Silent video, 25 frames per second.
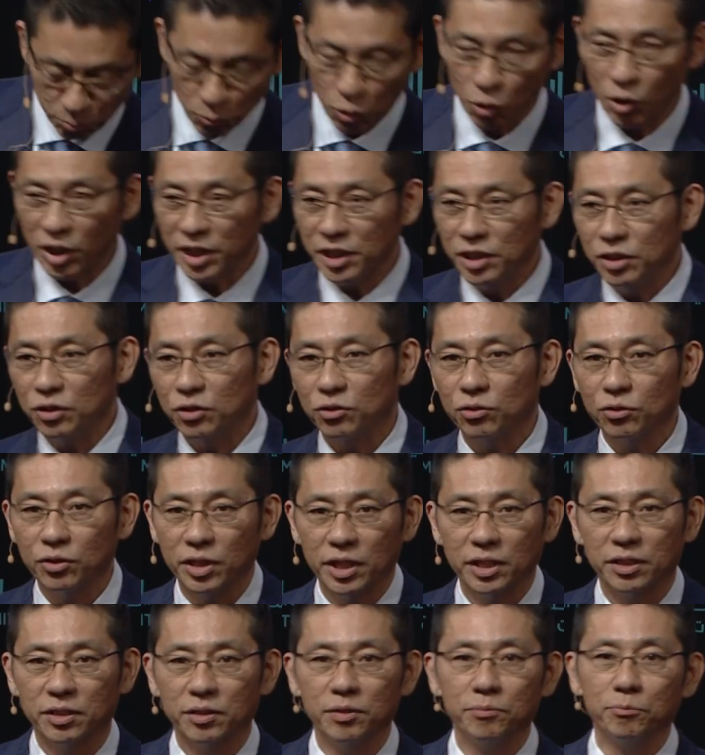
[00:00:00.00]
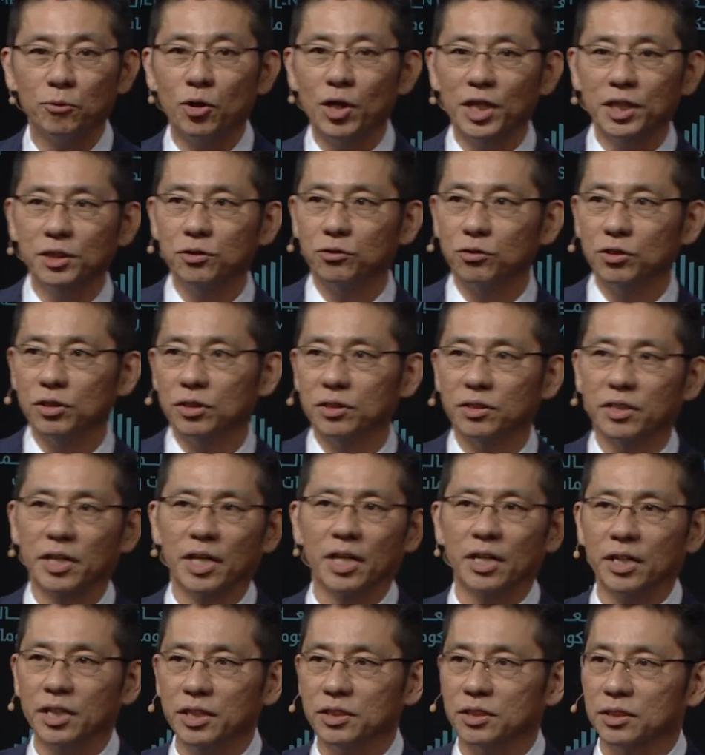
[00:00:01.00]
more into it,
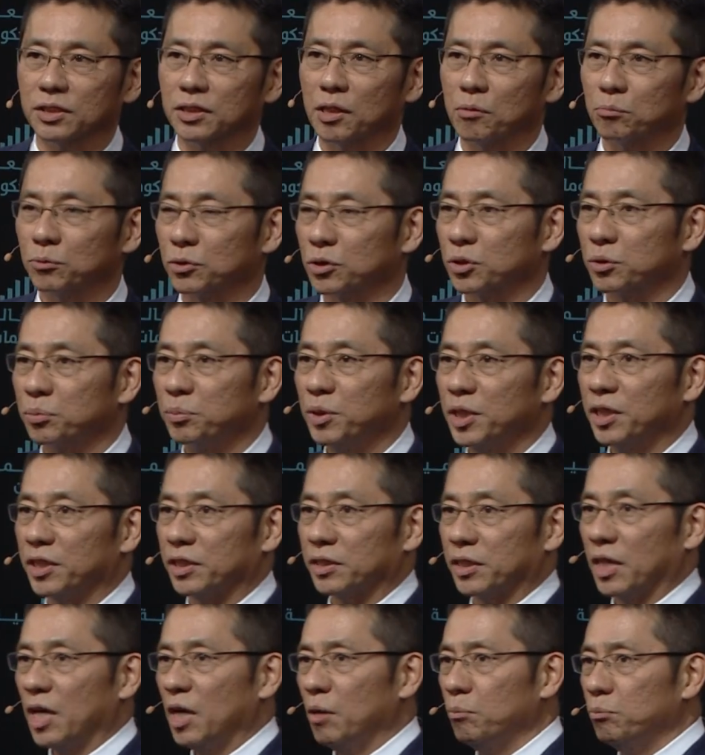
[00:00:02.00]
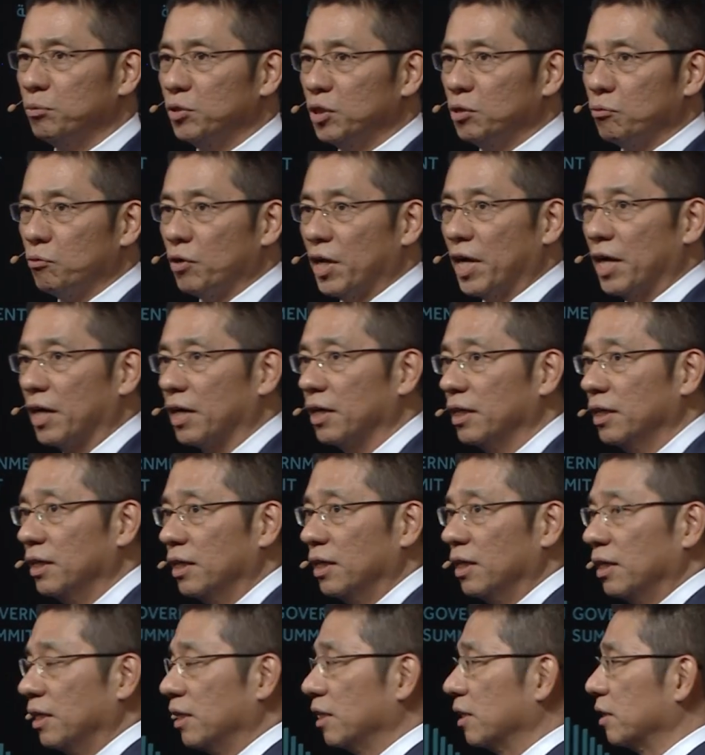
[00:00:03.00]
there is some spirit. Everywhere
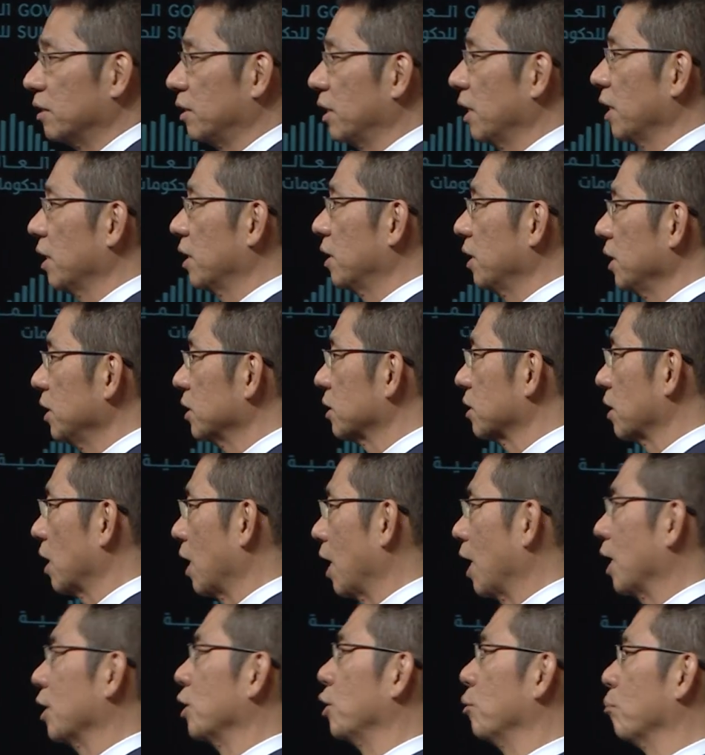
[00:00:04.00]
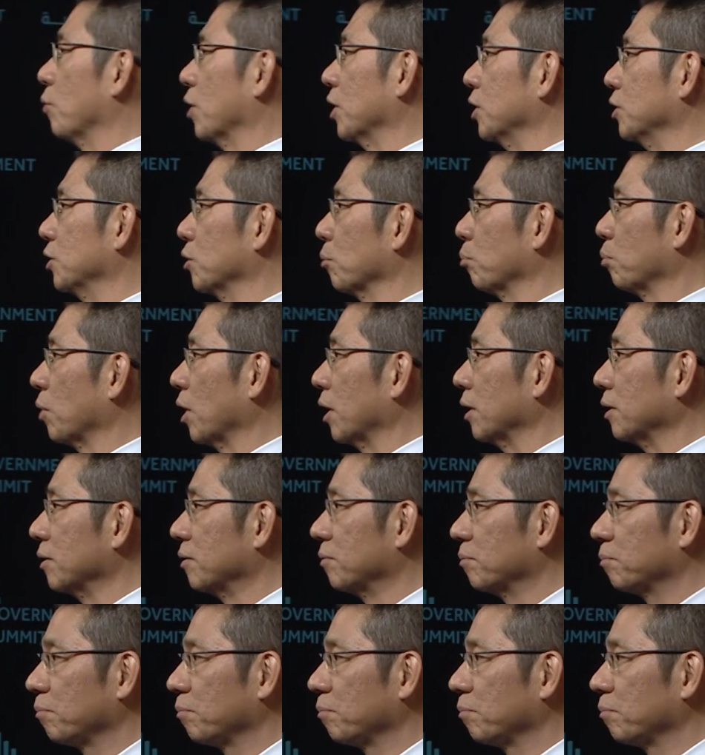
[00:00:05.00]
there is the anima in Japan.